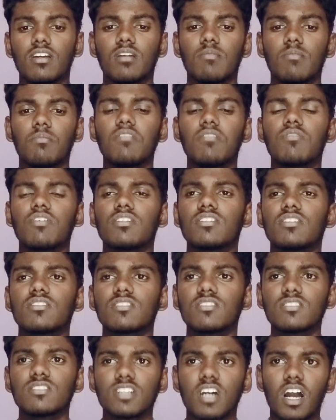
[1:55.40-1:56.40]
implicit function
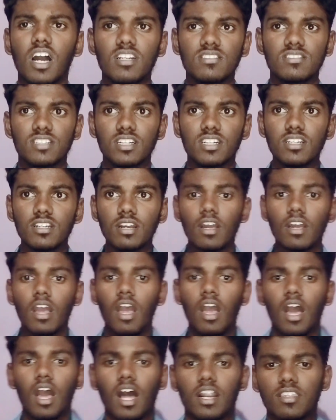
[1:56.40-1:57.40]
called shared state
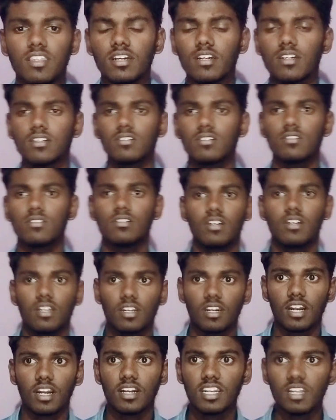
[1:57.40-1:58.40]
and the
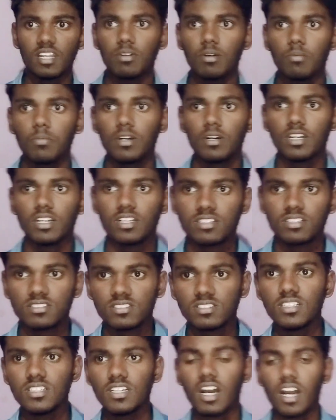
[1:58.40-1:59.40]
runtime
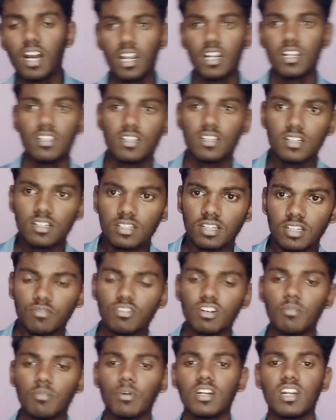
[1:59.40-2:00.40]
dependency and the
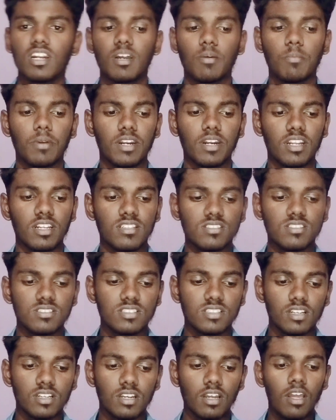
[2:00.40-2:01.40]
incremental
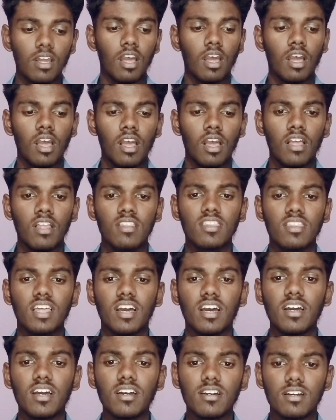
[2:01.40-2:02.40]
dependency.
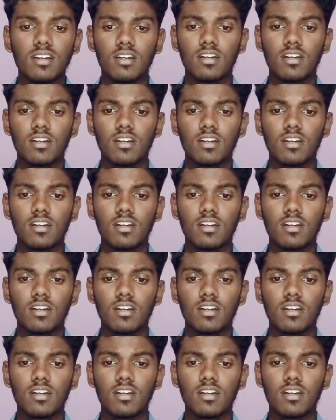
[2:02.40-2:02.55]
The